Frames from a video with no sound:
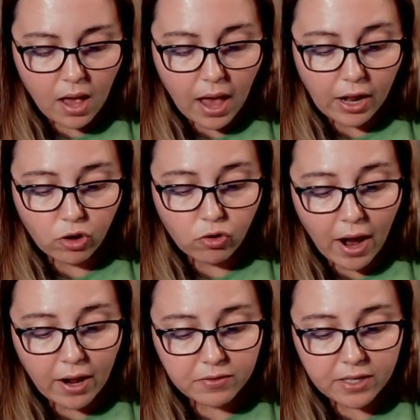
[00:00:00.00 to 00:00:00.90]
and a cry
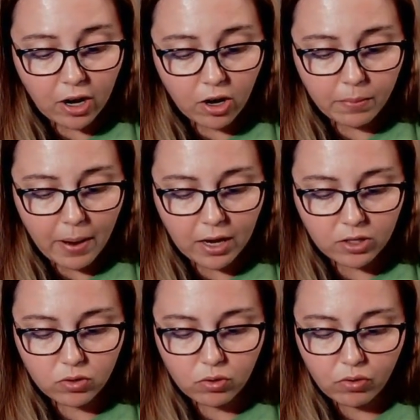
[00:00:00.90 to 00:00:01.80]
of terror passed
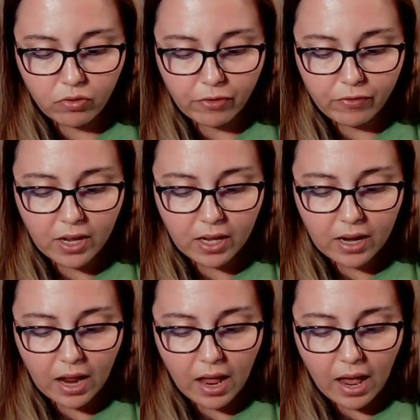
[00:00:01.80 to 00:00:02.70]
through the ravine
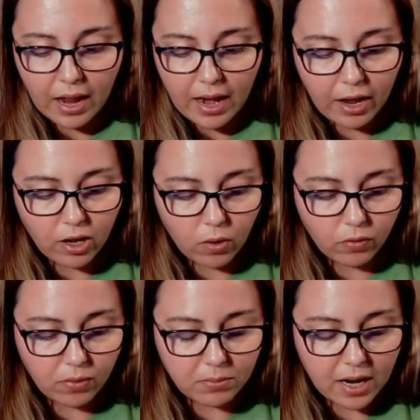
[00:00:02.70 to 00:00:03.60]
and echoed
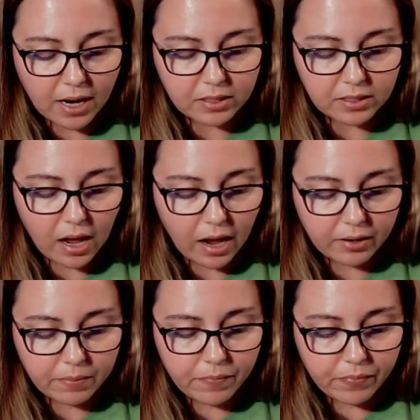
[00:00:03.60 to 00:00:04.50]
from side to side.
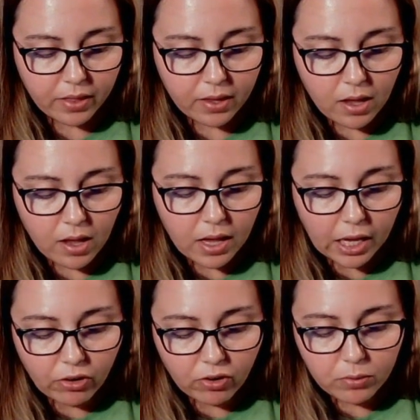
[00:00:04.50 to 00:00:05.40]

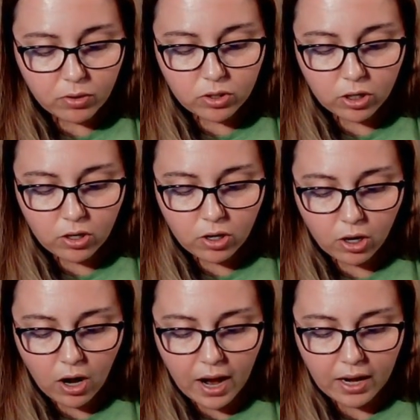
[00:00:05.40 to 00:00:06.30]
Grumio turned her
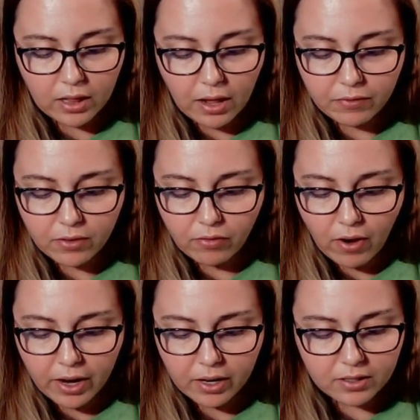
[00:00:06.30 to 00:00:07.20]
eye left and
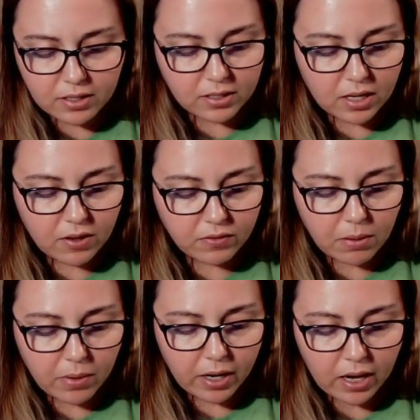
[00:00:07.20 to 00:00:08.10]
right to see if
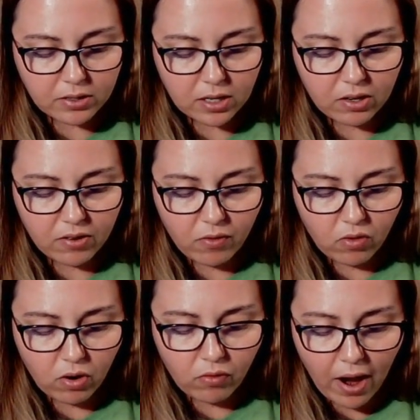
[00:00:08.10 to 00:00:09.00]
somebody else had
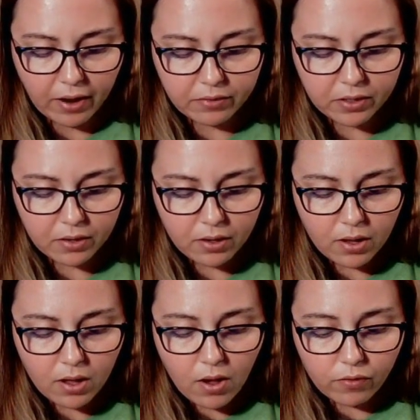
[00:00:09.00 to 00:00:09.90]
arrived,
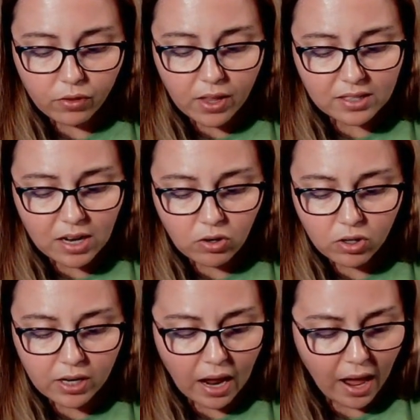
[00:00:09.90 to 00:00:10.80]
for that sound could
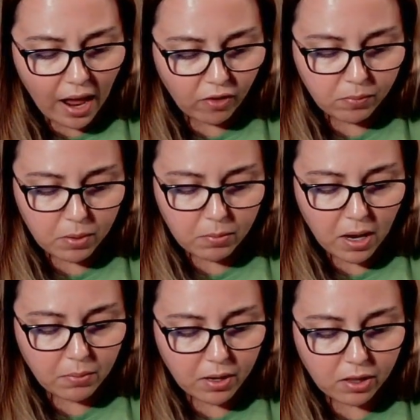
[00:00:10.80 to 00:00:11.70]
not have been
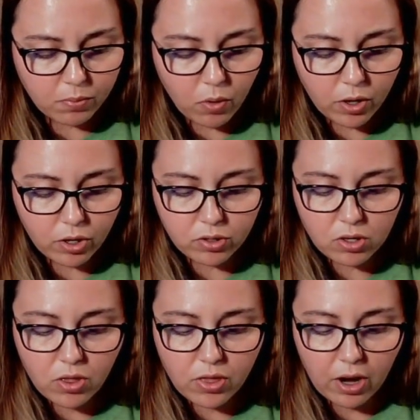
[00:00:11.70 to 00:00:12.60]
made by the boy who
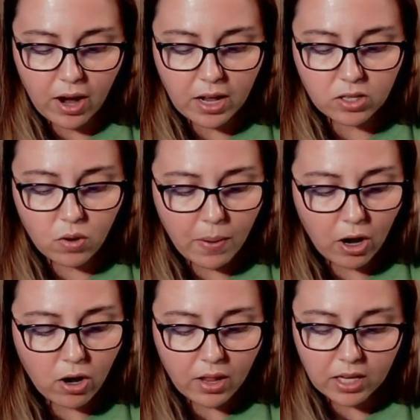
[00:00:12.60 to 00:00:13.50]
stood there as though
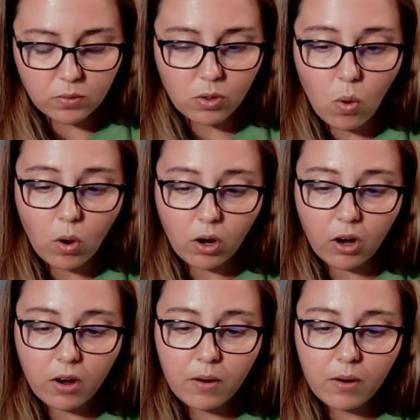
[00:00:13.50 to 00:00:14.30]
paralyzed with horror.